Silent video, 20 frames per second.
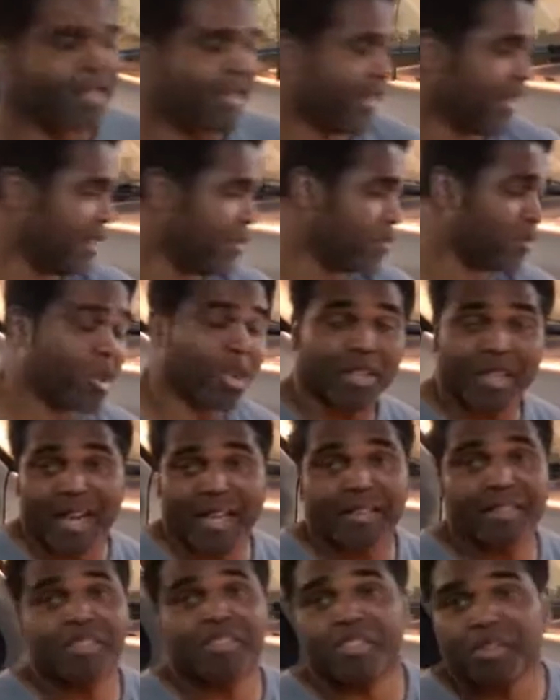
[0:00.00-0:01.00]
and more than
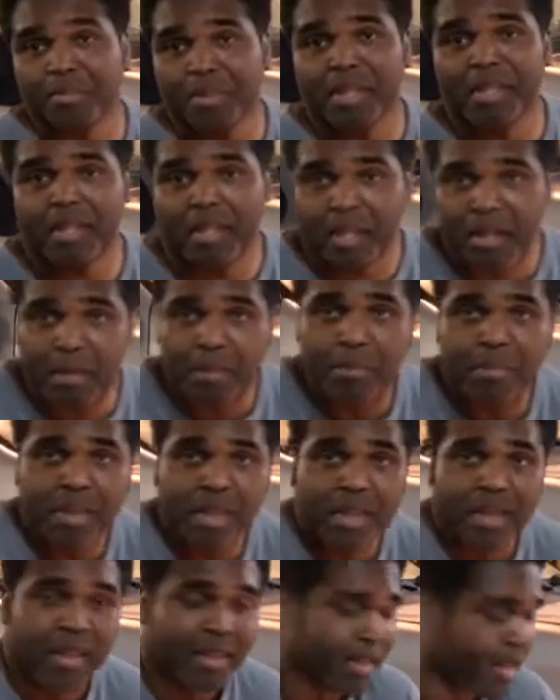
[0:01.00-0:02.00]
likely it's going to be the hub,
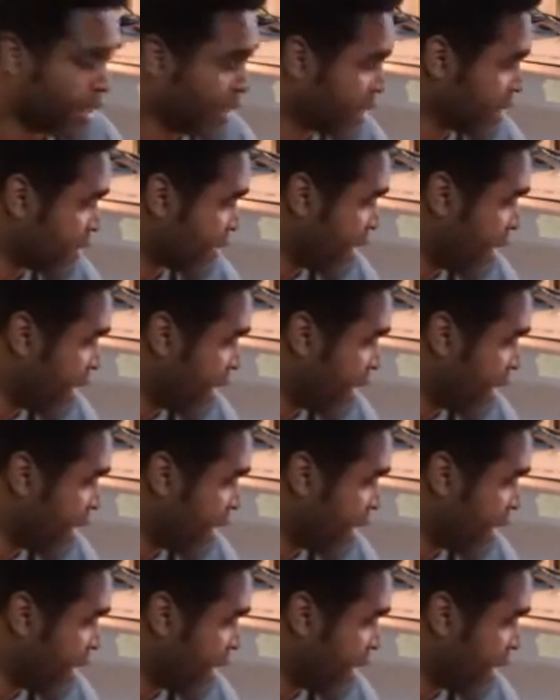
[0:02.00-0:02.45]
you know.